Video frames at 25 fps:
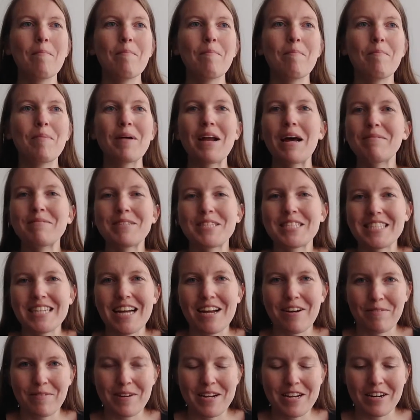But I'm just not
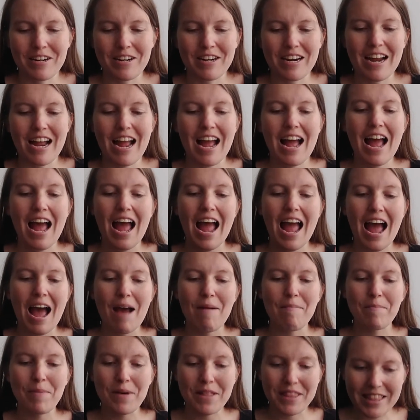a reader.
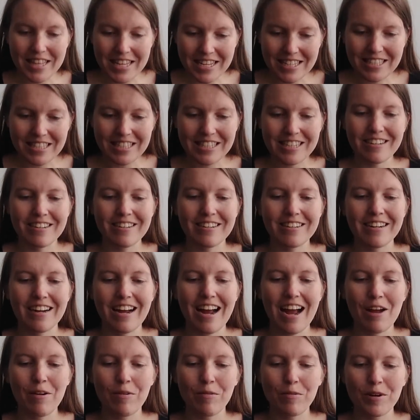But this year,
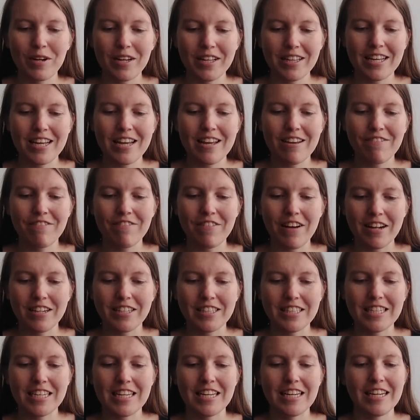I really
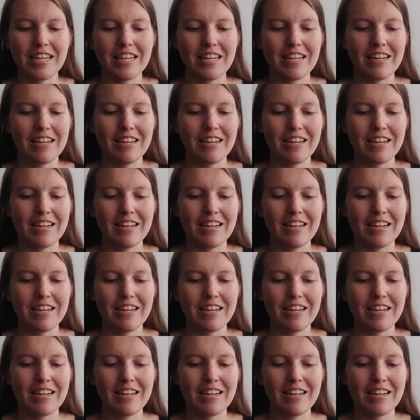felt it